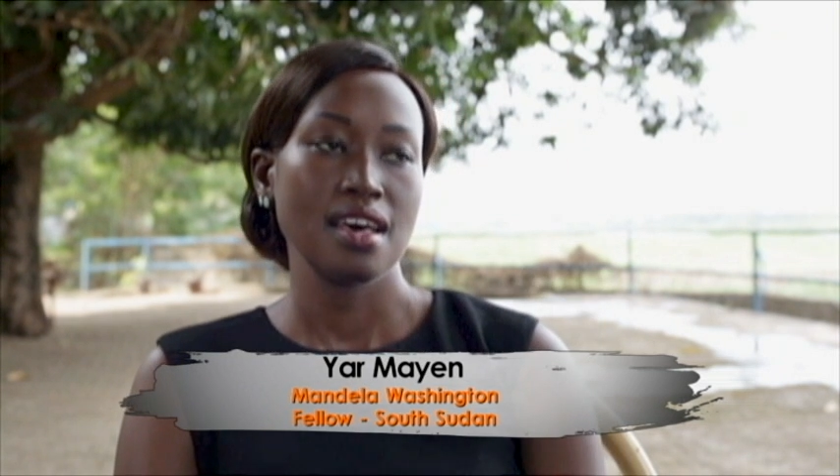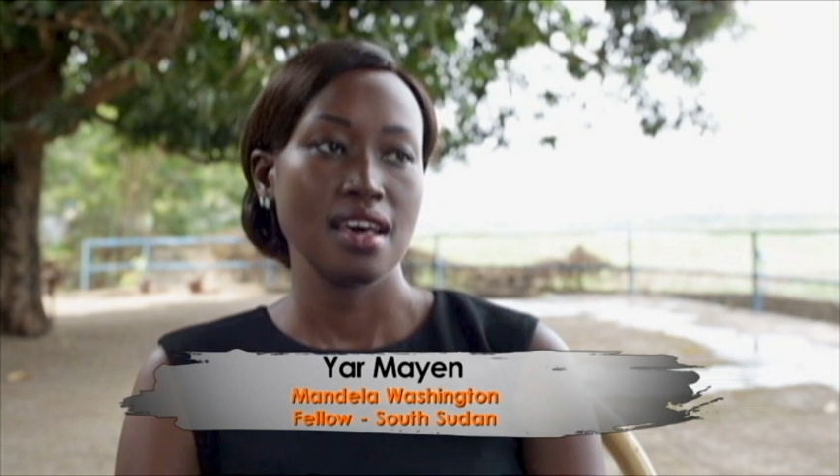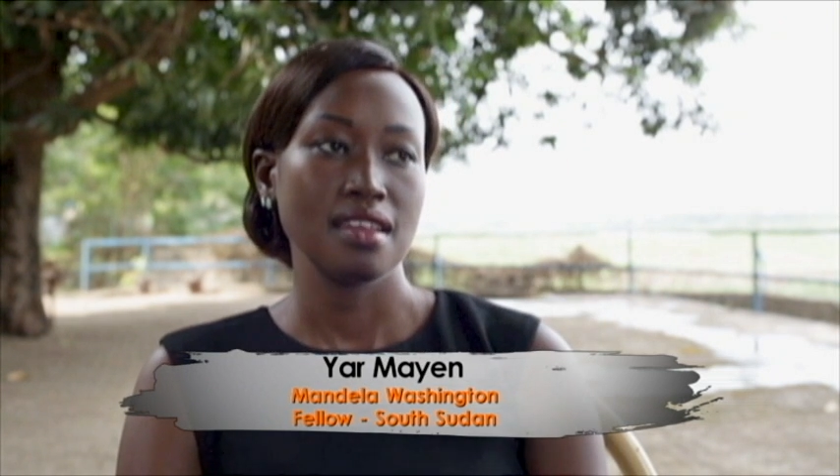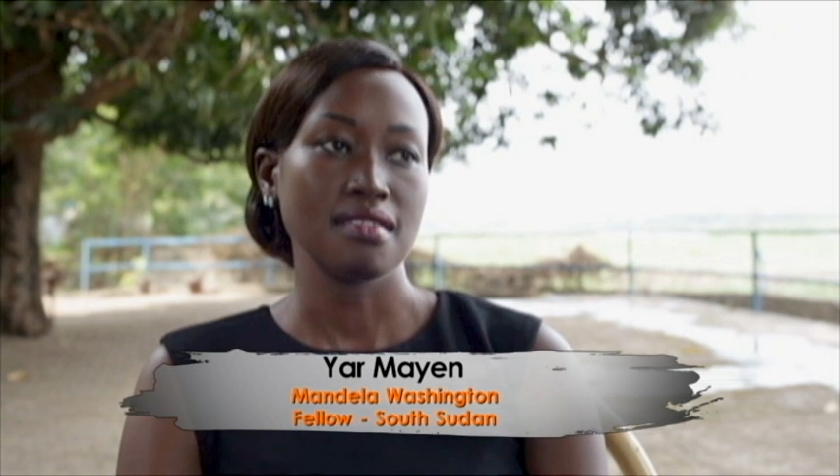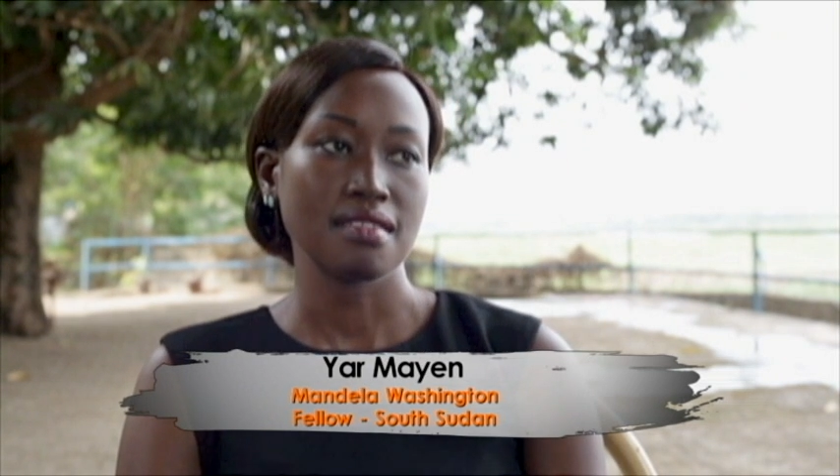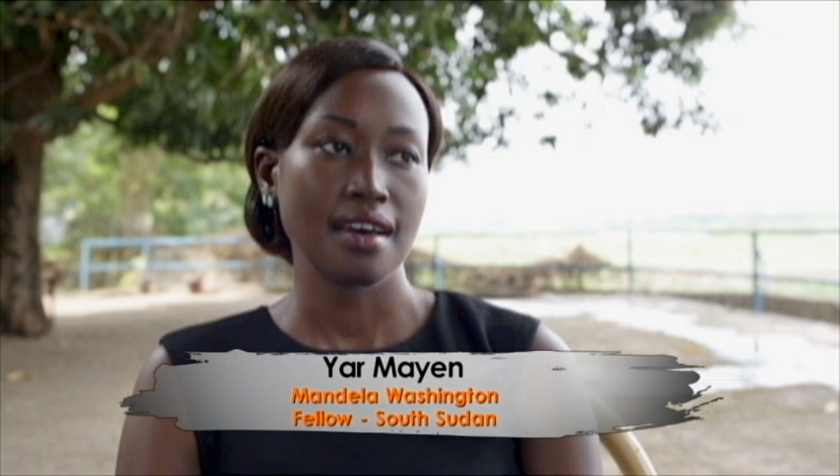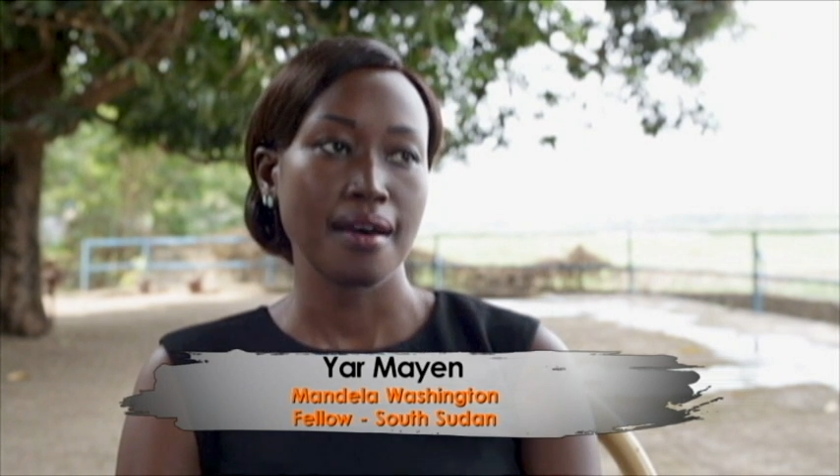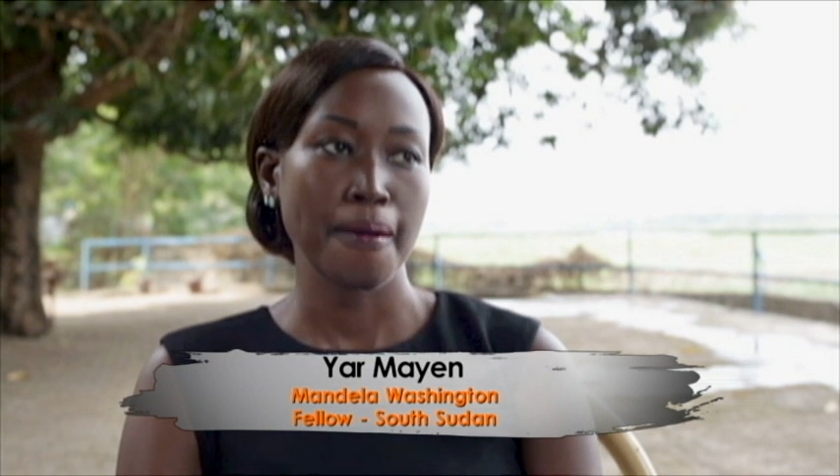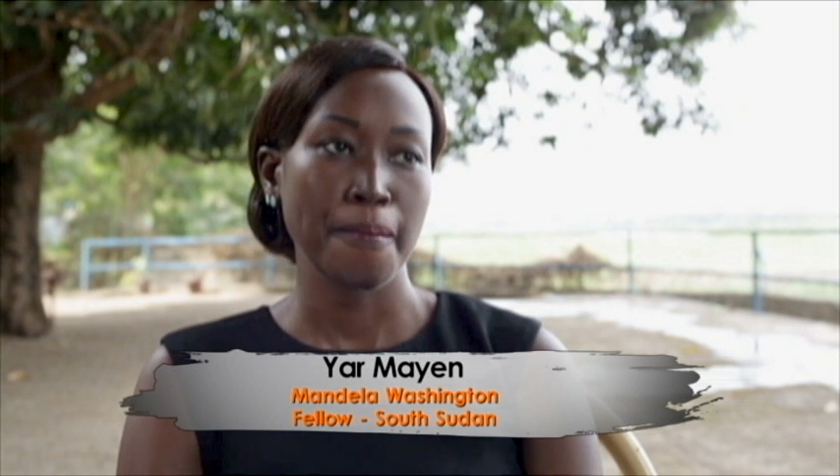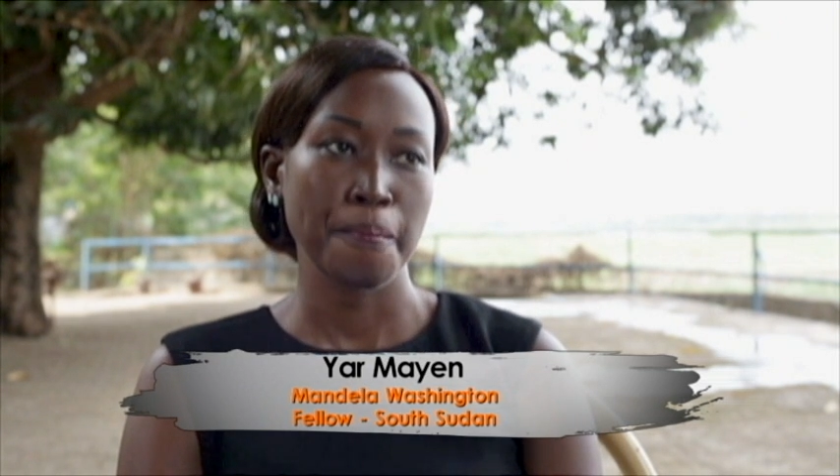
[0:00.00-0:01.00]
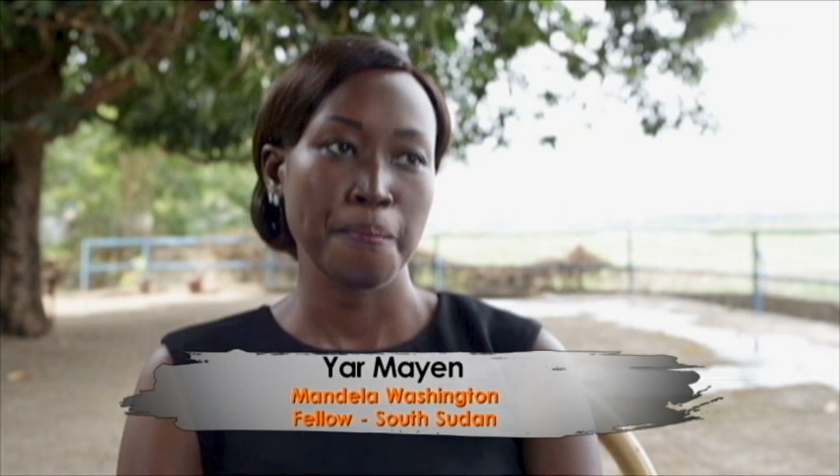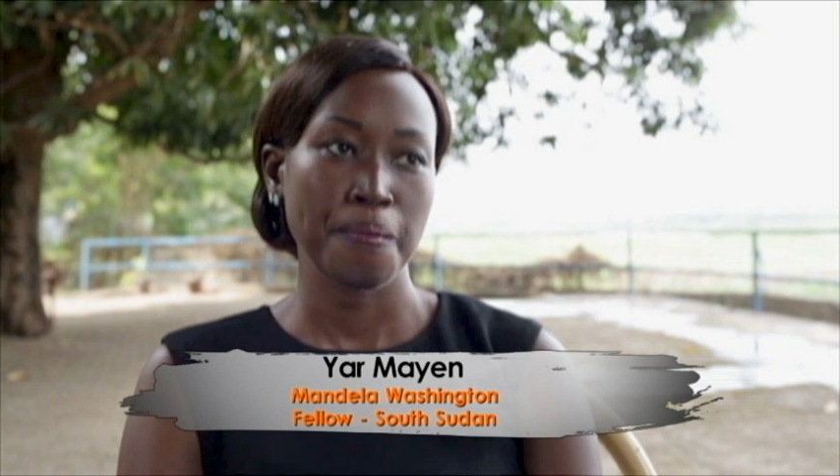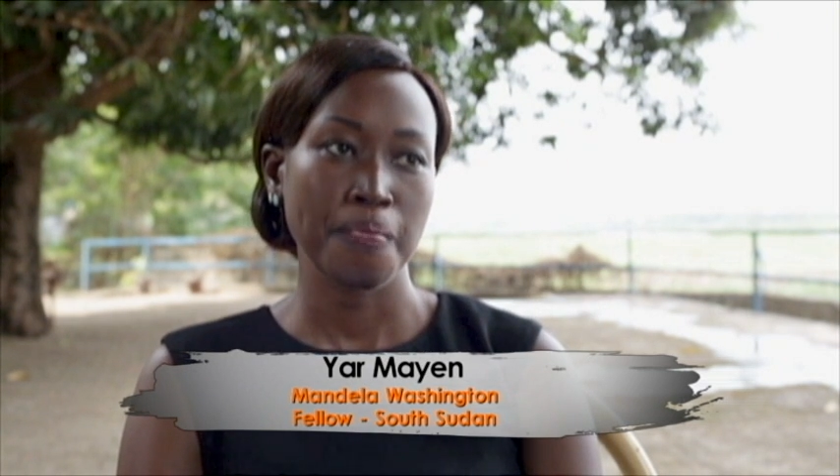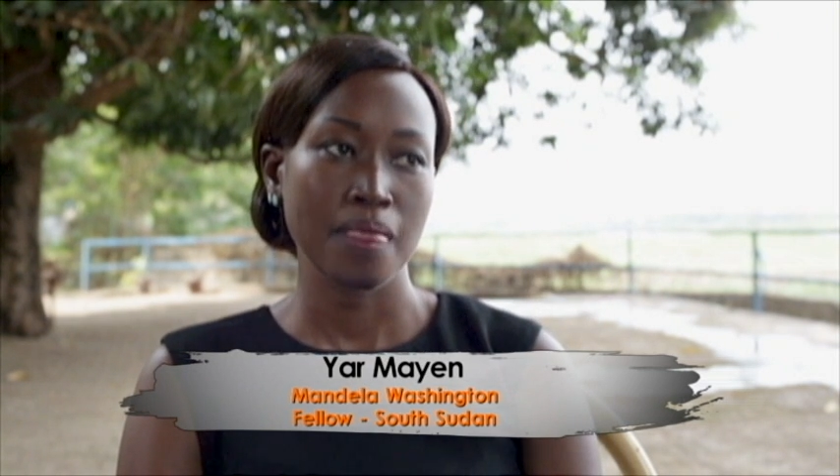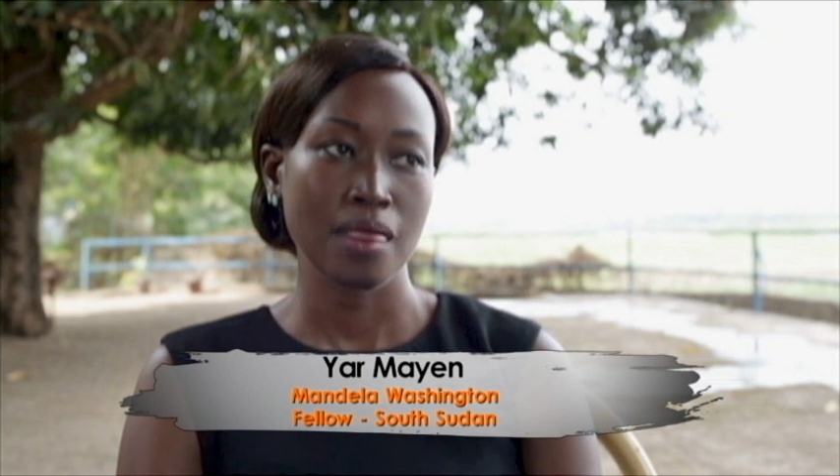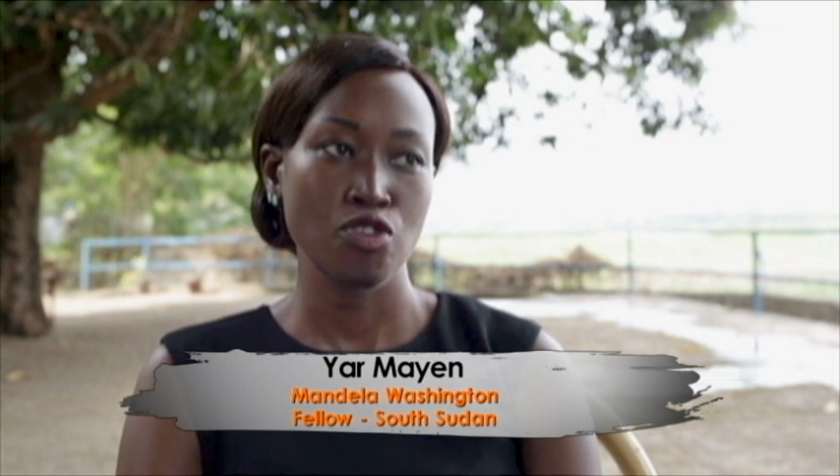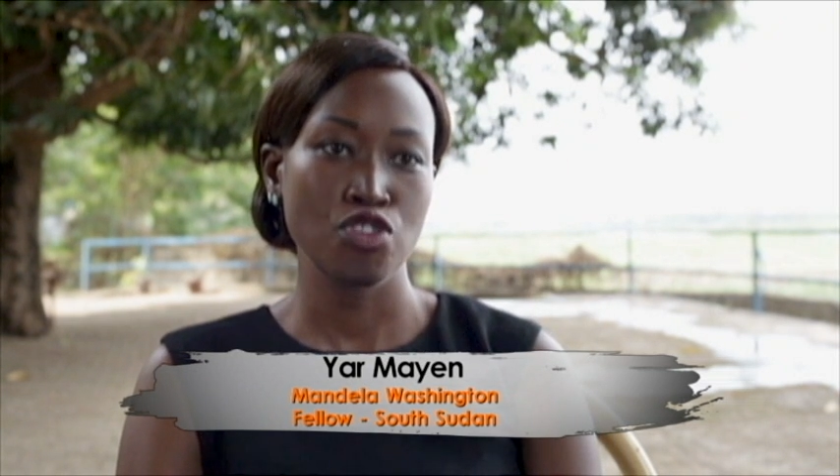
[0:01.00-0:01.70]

And um,